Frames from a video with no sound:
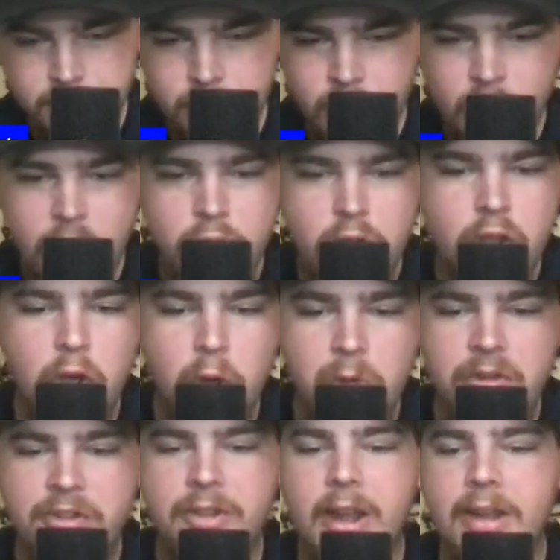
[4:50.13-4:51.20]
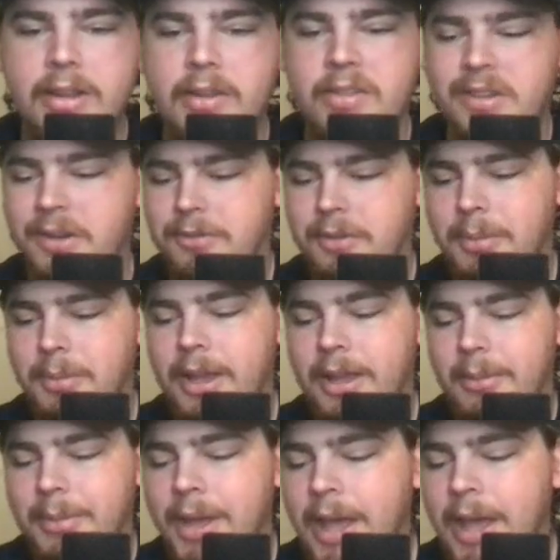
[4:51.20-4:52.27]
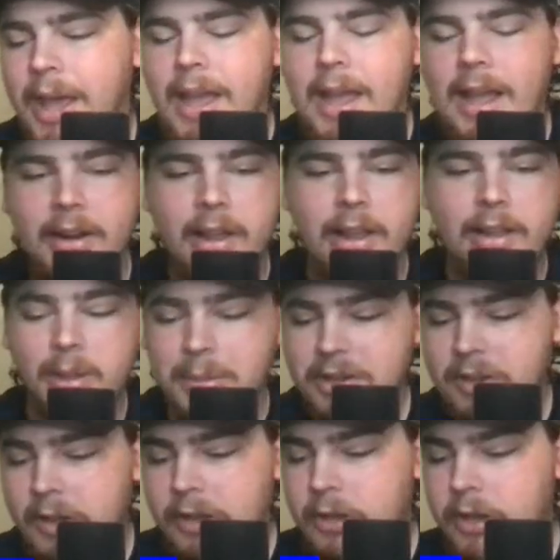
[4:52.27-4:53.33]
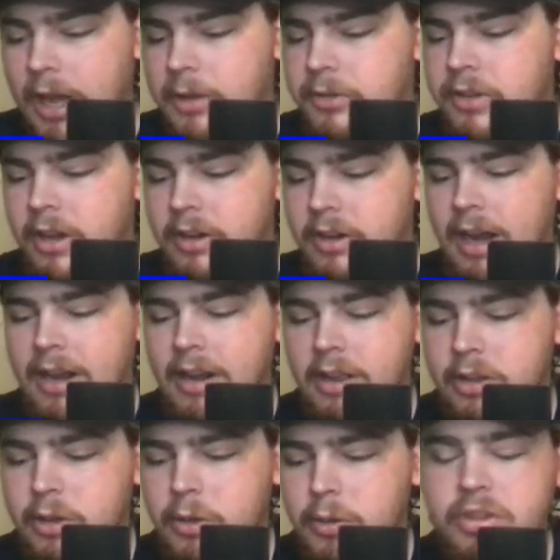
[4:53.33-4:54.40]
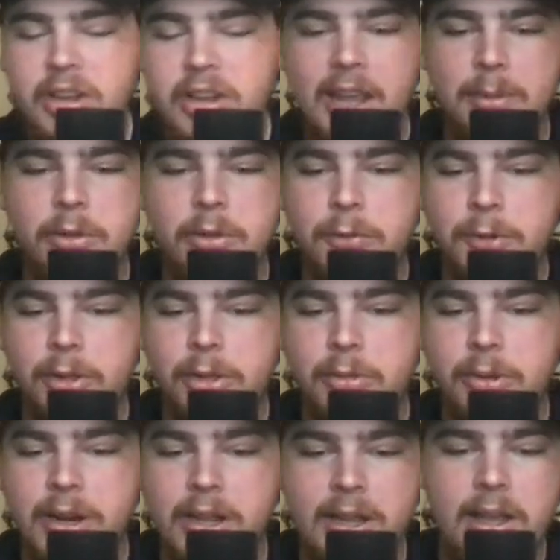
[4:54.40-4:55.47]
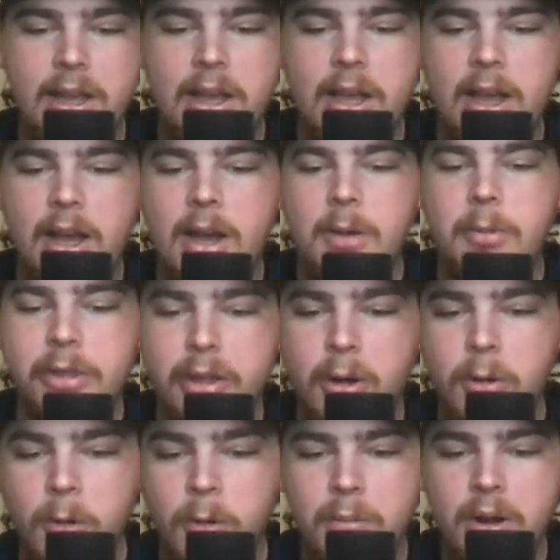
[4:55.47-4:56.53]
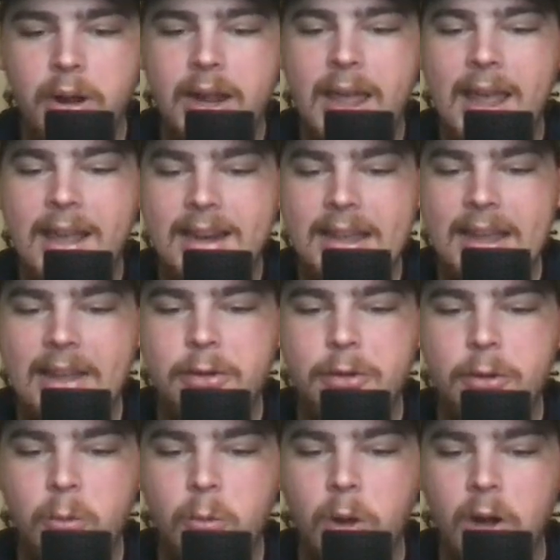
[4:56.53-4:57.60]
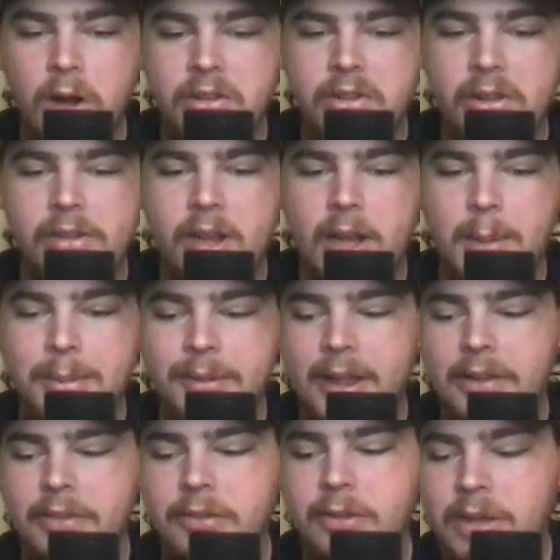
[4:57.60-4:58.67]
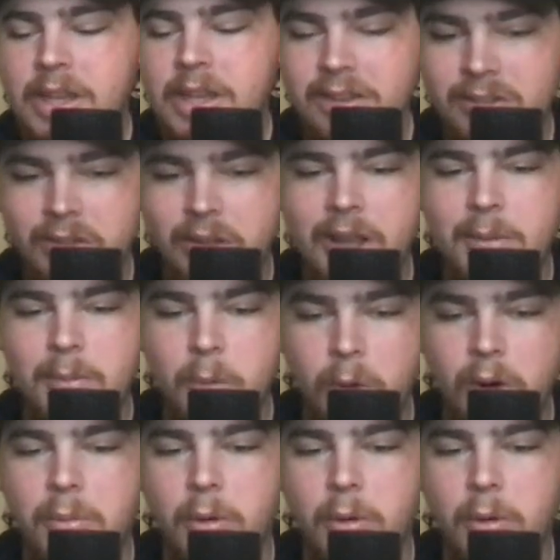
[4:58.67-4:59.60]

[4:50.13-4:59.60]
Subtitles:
Huge sign to see from him. And let me tell you, Kyle Tucker had a huge game, 2 for 3. with a home run, and he had 2 walks on top of that. So he's looking more and more